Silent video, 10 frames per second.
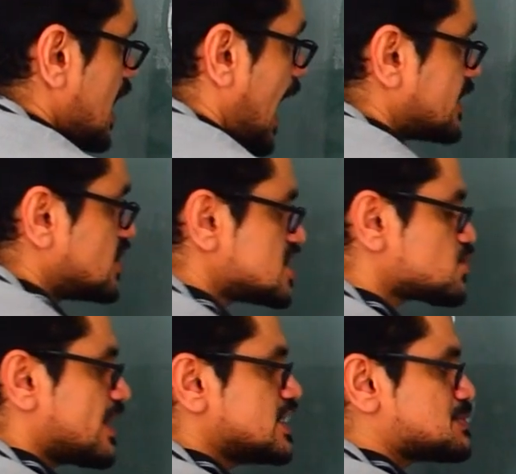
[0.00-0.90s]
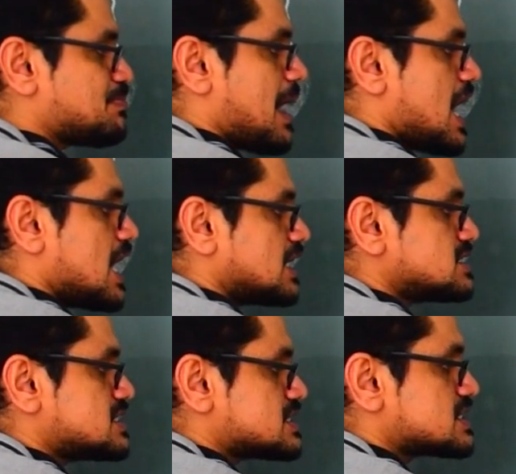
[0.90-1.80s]
and this one is
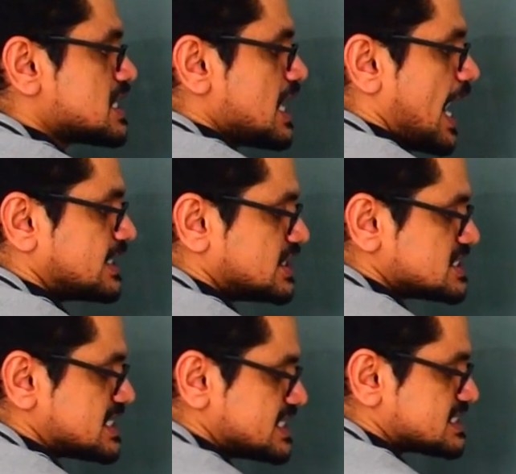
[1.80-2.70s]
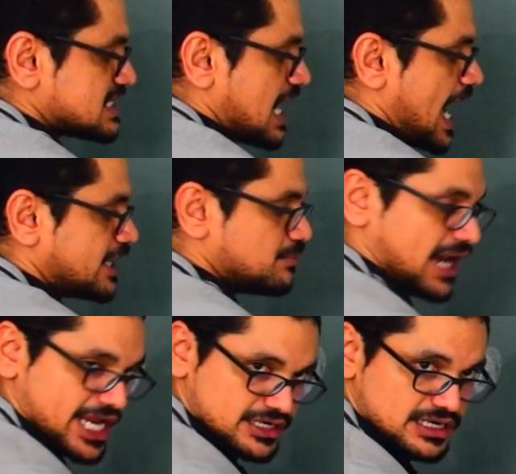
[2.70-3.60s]
pons, and this is the hind
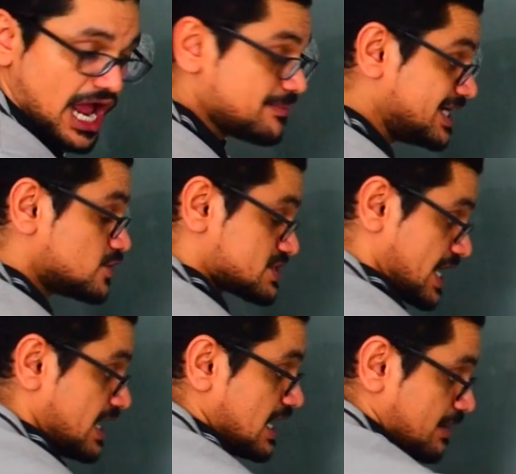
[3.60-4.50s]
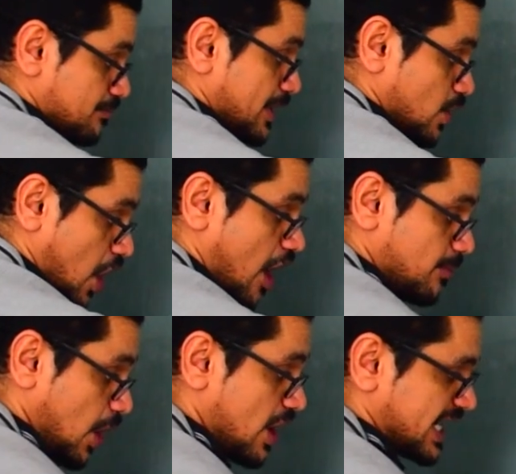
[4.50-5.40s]
brain. I mean to say medulla
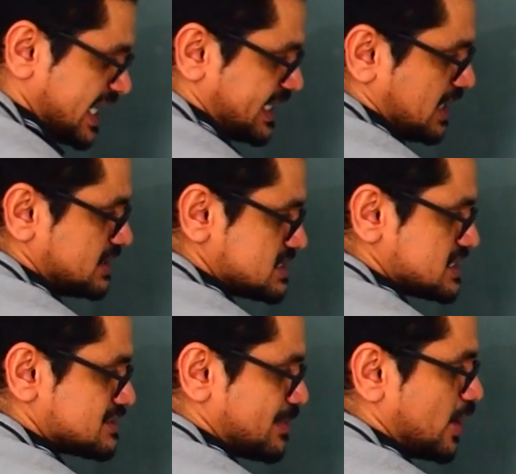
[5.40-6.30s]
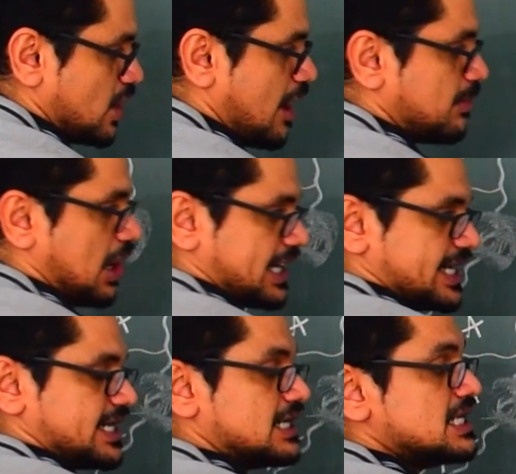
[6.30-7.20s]
oblongata. This is medulla
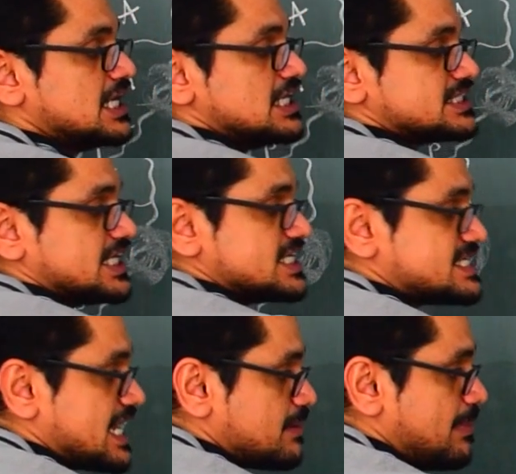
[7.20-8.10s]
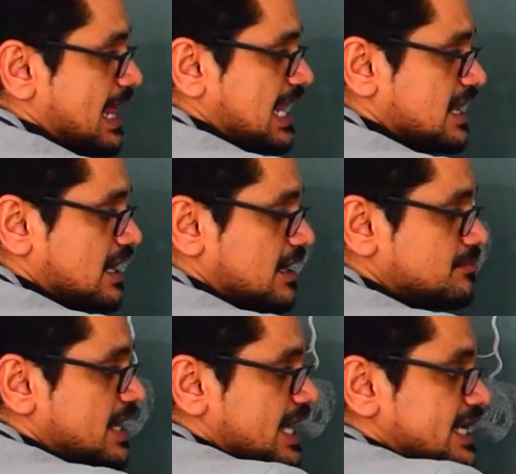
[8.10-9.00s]
oblongata. See, the
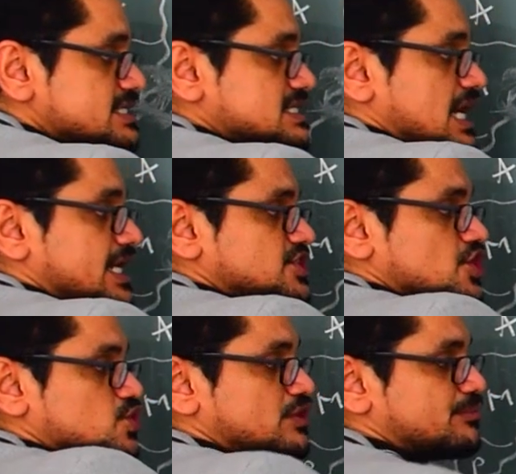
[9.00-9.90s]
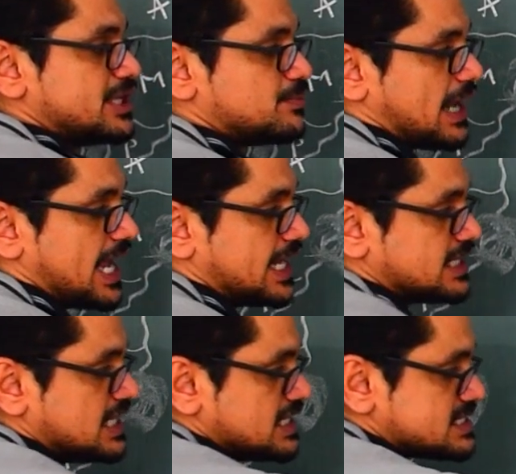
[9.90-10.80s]
cerebellum is connected to the
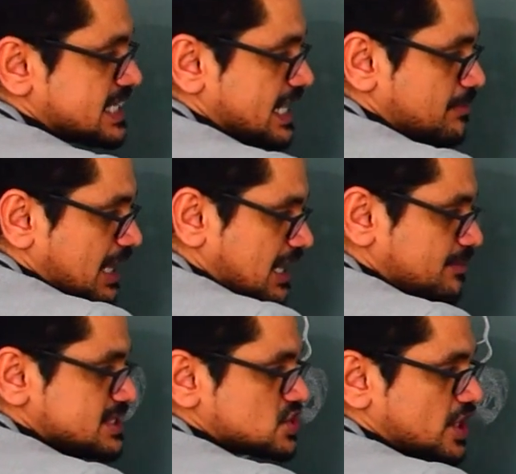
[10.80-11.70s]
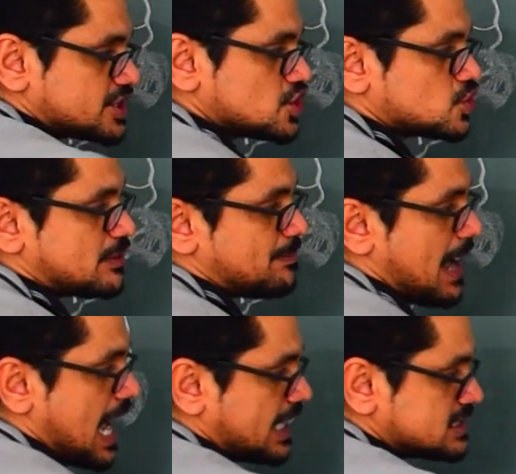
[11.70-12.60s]
midbrain. Cerebellum is connected to the
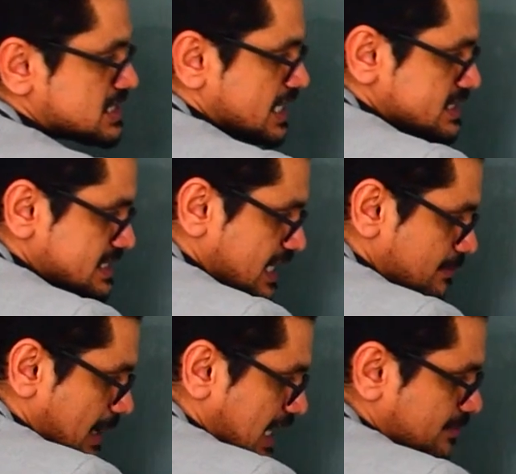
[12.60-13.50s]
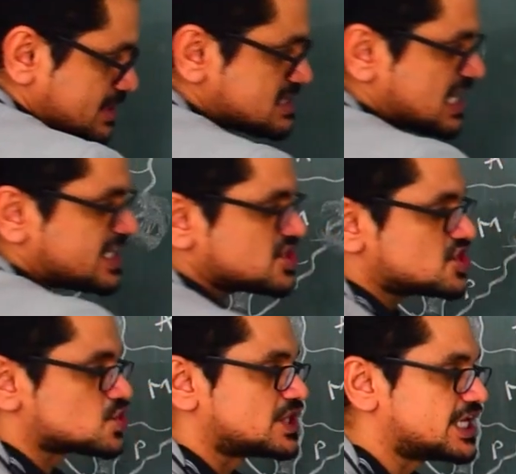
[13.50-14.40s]
pons. Cerebellum is
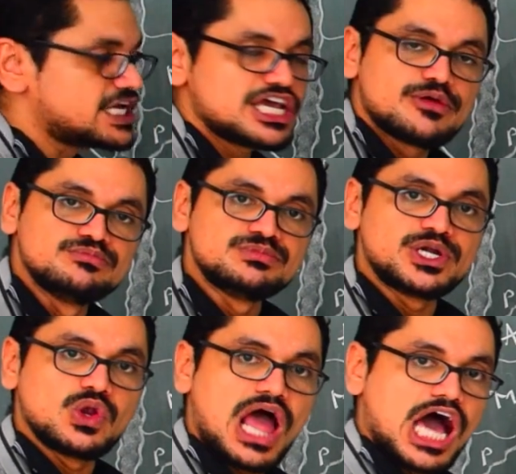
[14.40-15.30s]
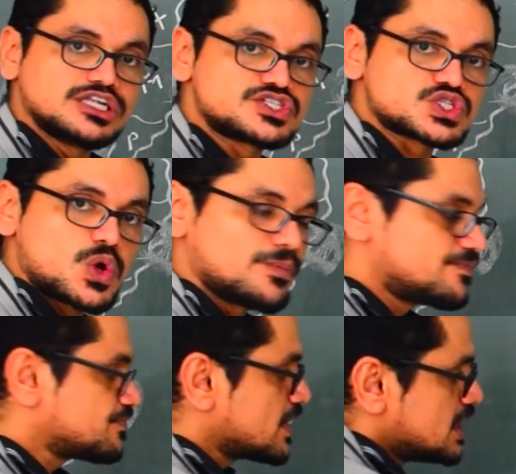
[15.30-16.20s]
connected to the medulla
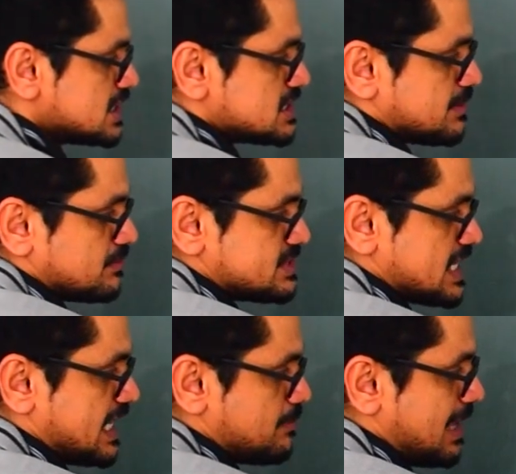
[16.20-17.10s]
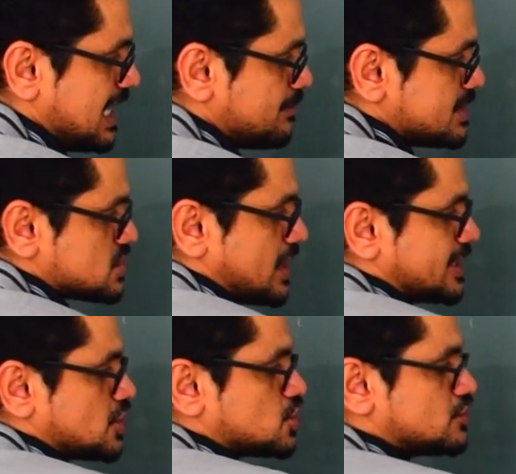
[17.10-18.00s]
also. Cerebellum is
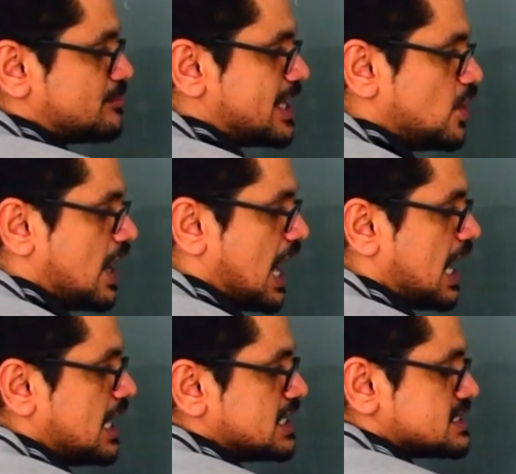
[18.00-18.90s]
connected to the medulla,